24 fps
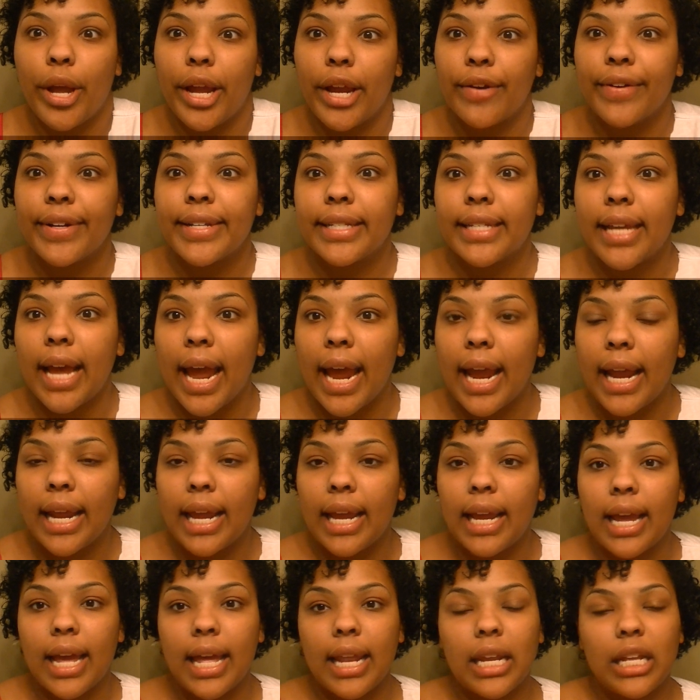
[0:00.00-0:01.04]

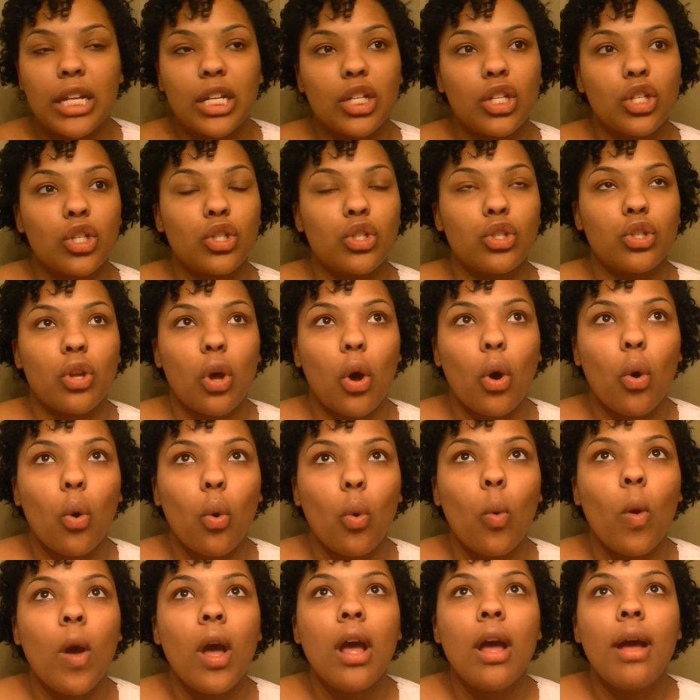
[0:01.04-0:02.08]
irritating and it is
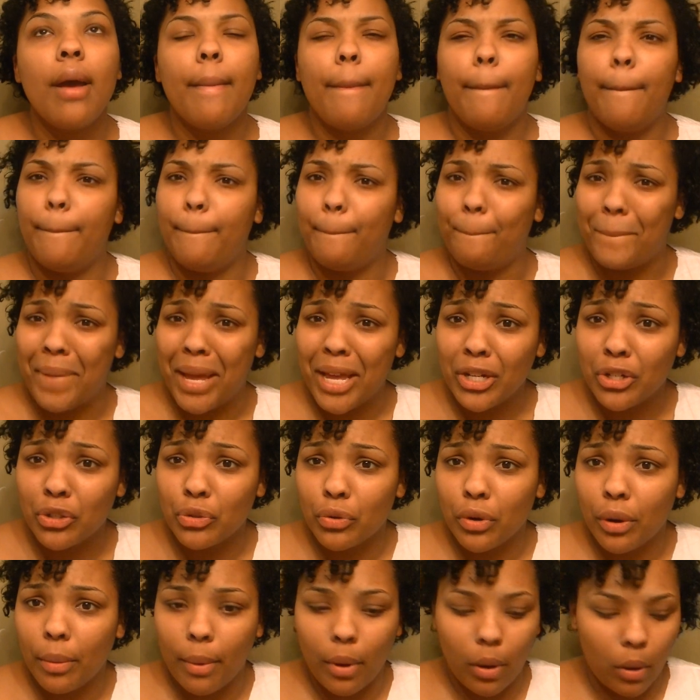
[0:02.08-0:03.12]
so
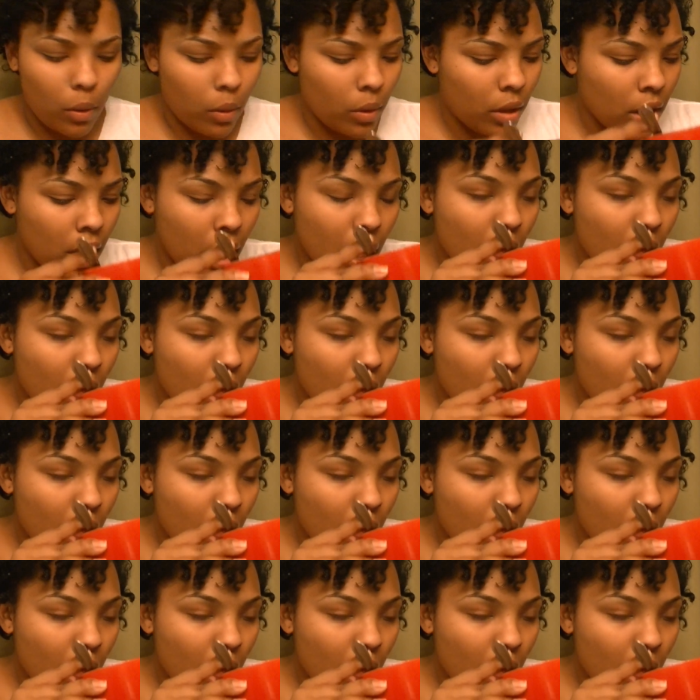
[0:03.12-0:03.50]
miserable.